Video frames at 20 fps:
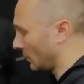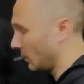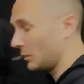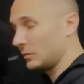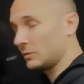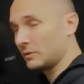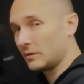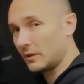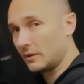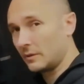what
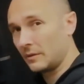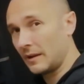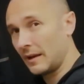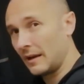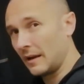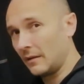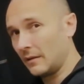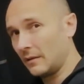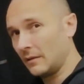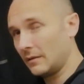we'll do
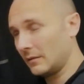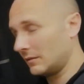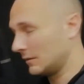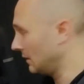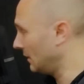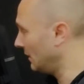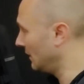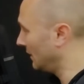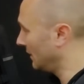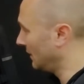now,
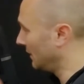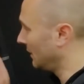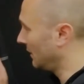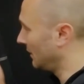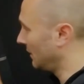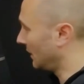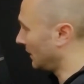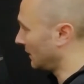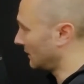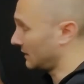
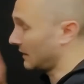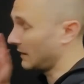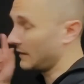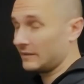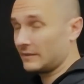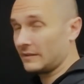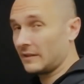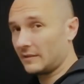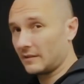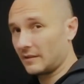I'll take
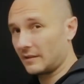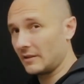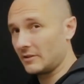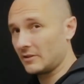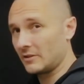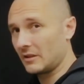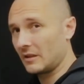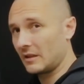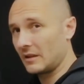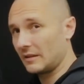this
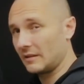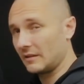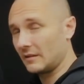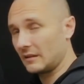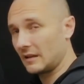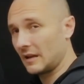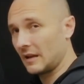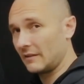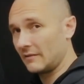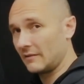destination
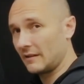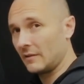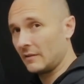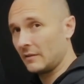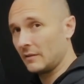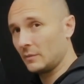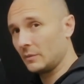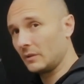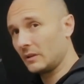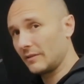liner
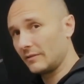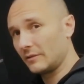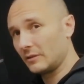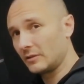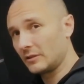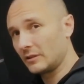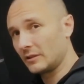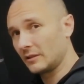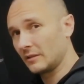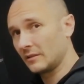out and we'll have a
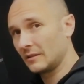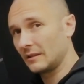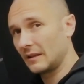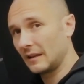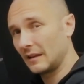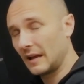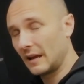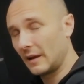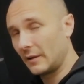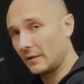look at
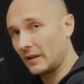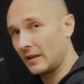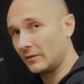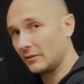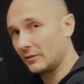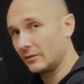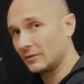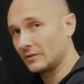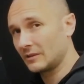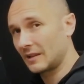how that
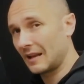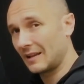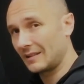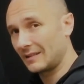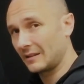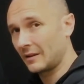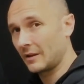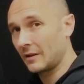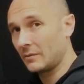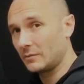looks
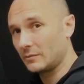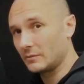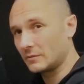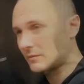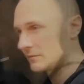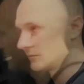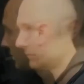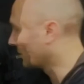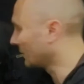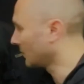as a coat.
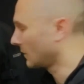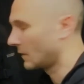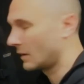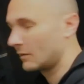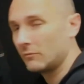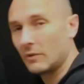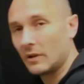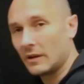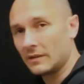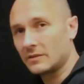
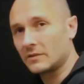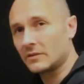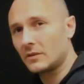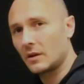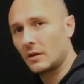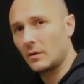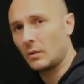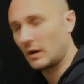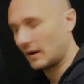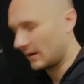Right,
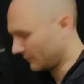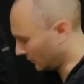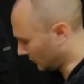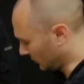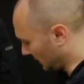so I've